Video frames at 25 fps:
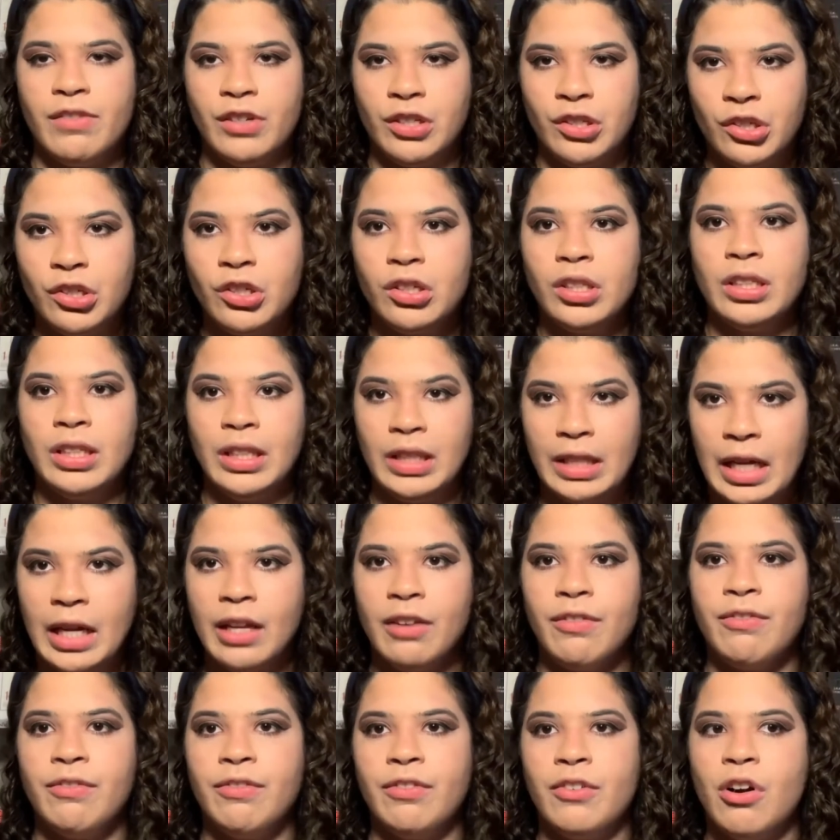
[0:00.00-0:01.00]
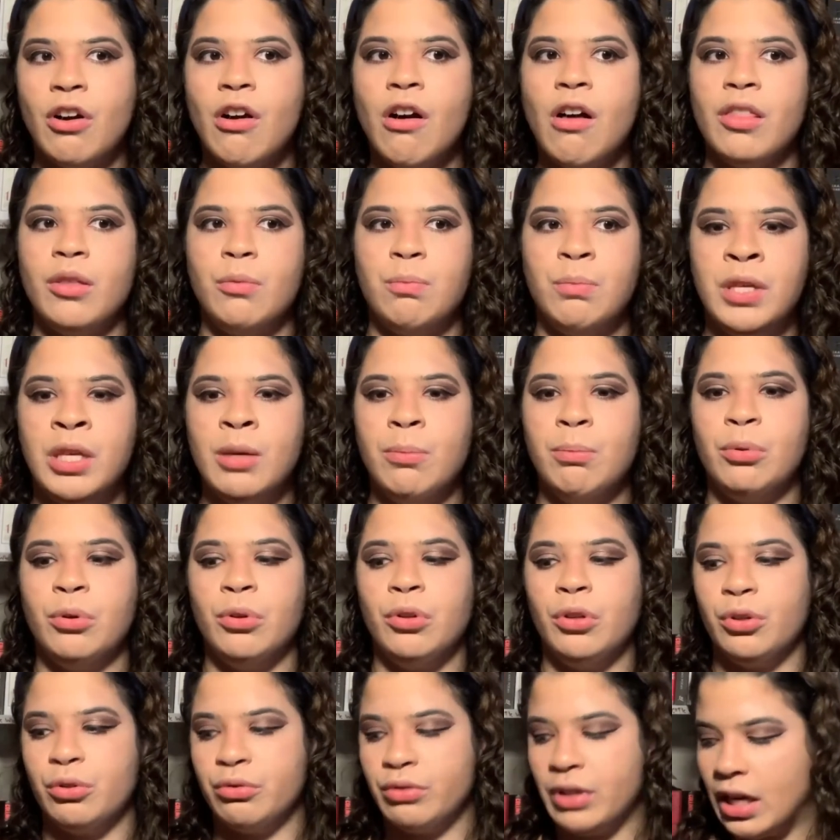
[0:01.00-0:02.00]
a good life, all the
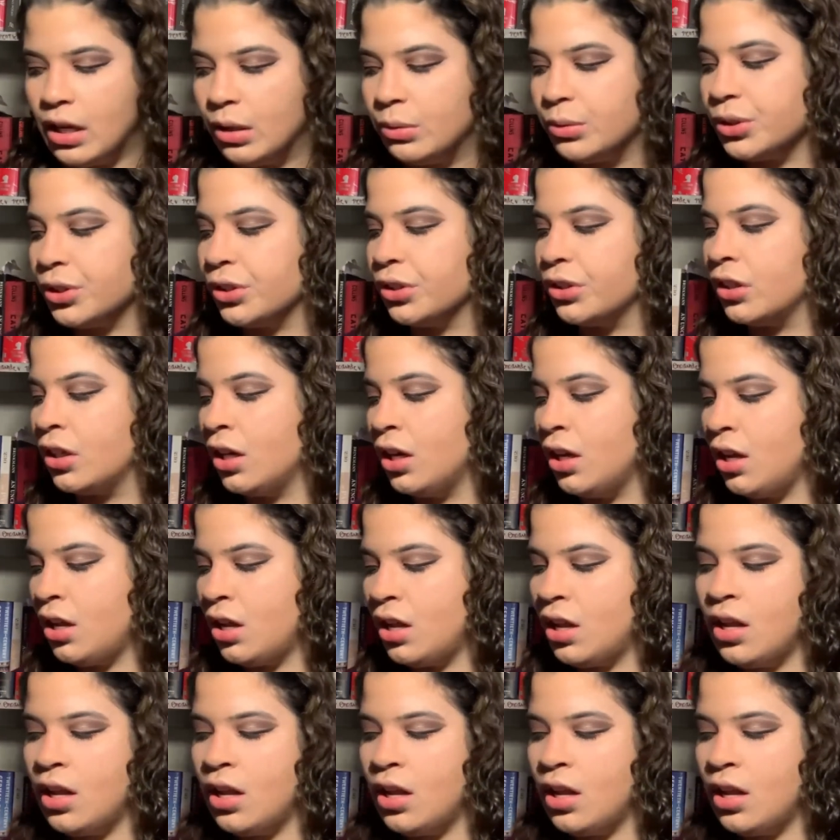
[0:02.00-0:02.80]
people around her,